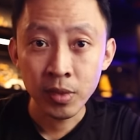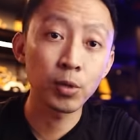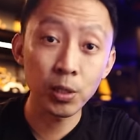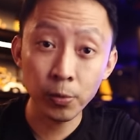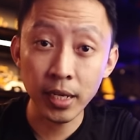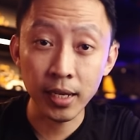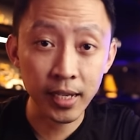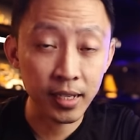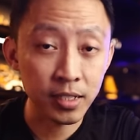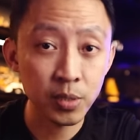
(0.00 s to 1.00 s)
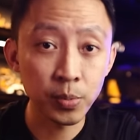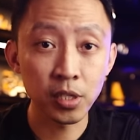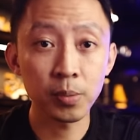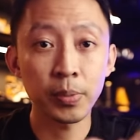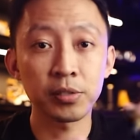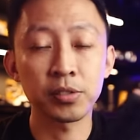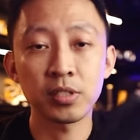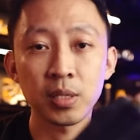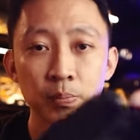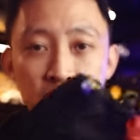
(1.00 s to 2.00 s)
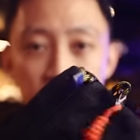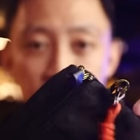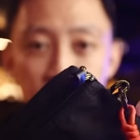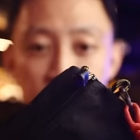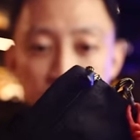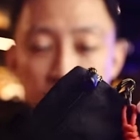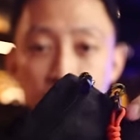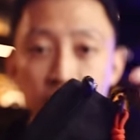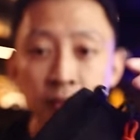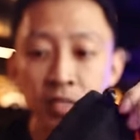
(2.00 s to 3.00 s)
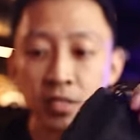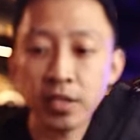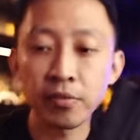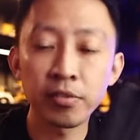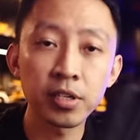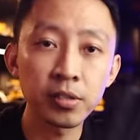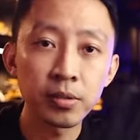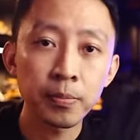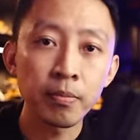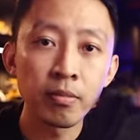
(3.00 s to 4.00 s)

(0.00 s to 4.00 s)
One way I like are these smaller pouches that perfectly fit several